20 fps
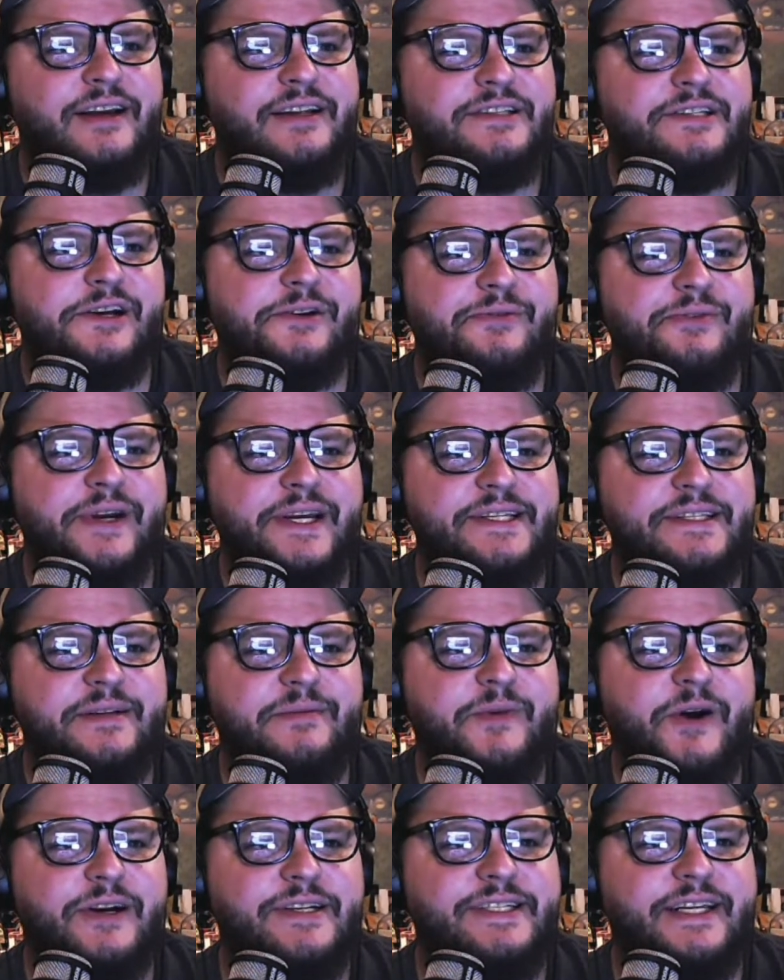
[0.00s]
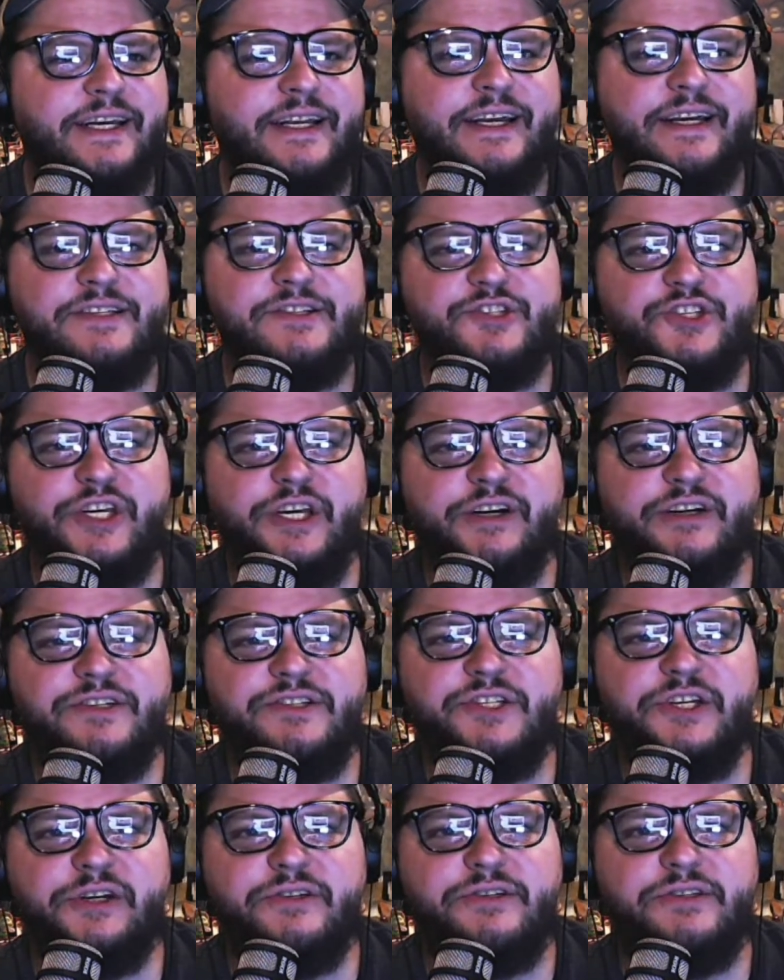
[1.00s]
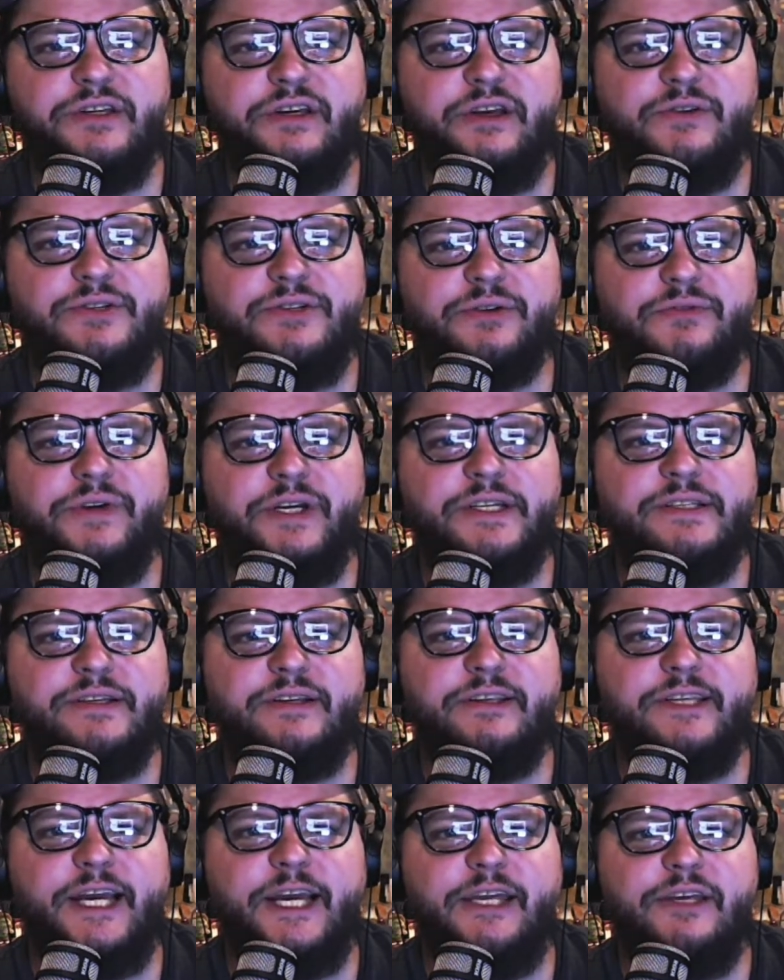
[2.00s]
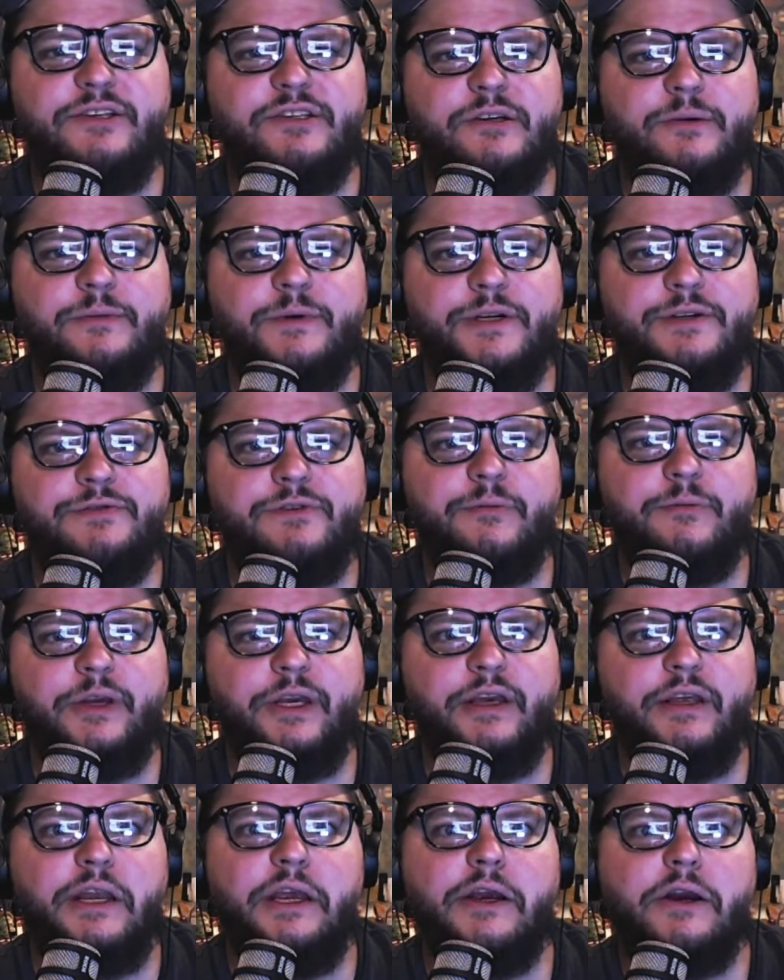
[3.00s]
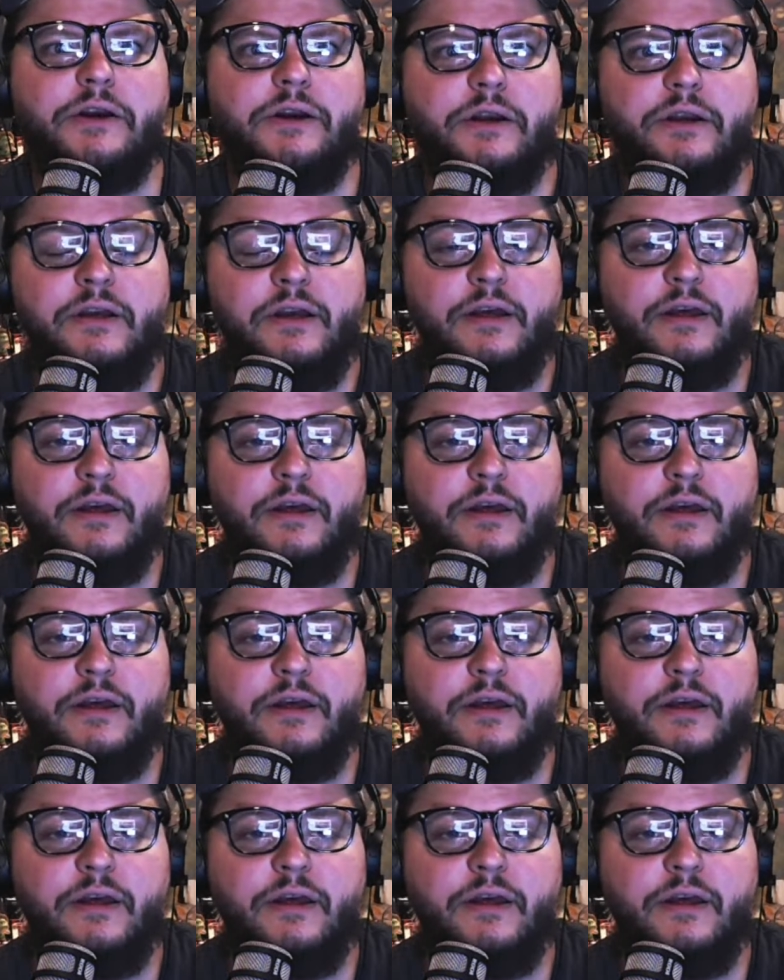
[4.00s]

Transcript: Teresa Martinez. Cheers. Cheers to you, Teresa. Thank you so much for being here.